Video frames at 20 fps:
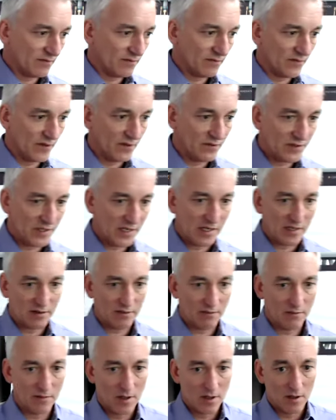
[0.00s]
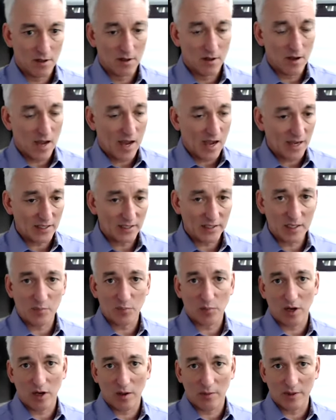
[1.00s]
15 highly
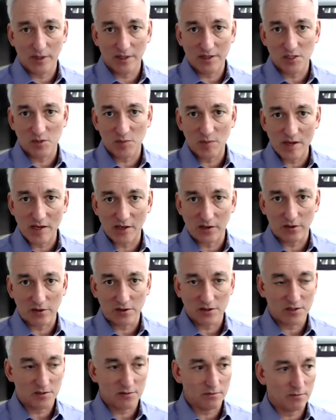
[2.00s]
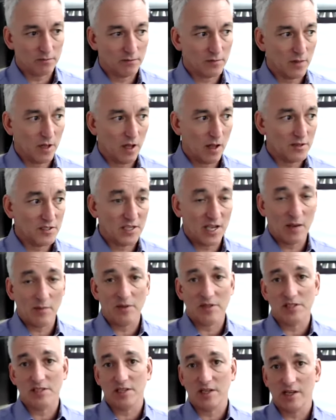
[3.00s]
prominent speakers, Simon
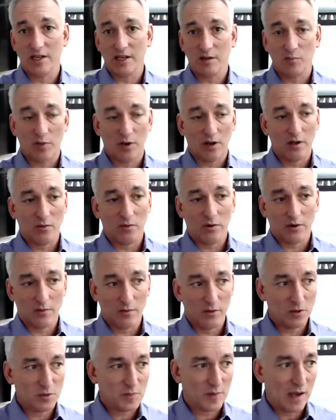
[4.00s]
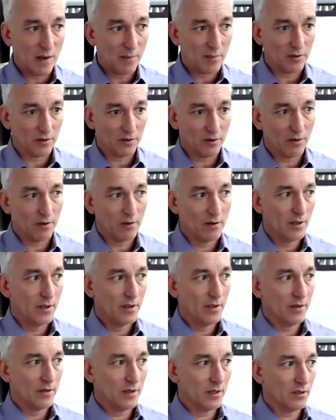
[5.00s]
Sinek, probably one of the most popular,
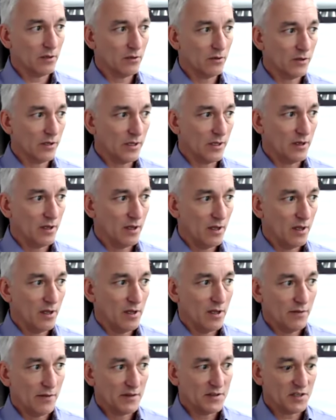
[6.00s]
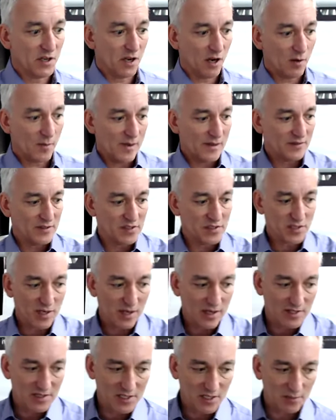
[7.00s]
included, that talk about this
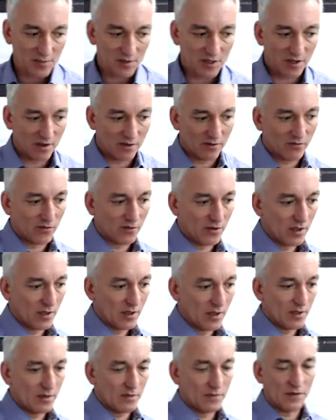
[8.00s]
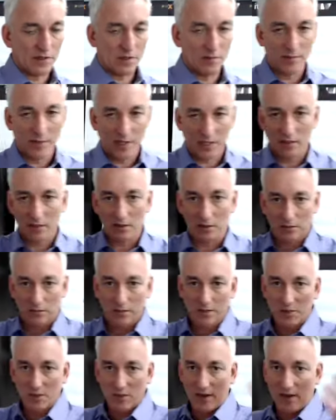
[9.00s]
concept of the amygdala
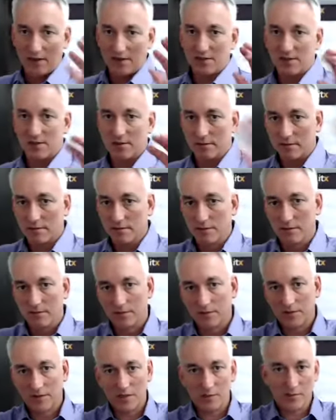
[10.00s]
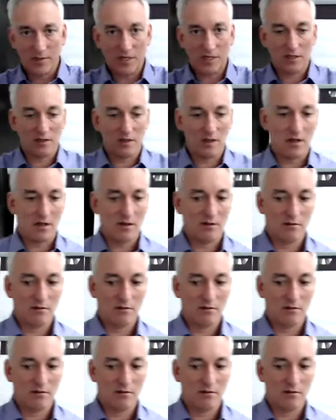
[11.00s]
response. The amygdala,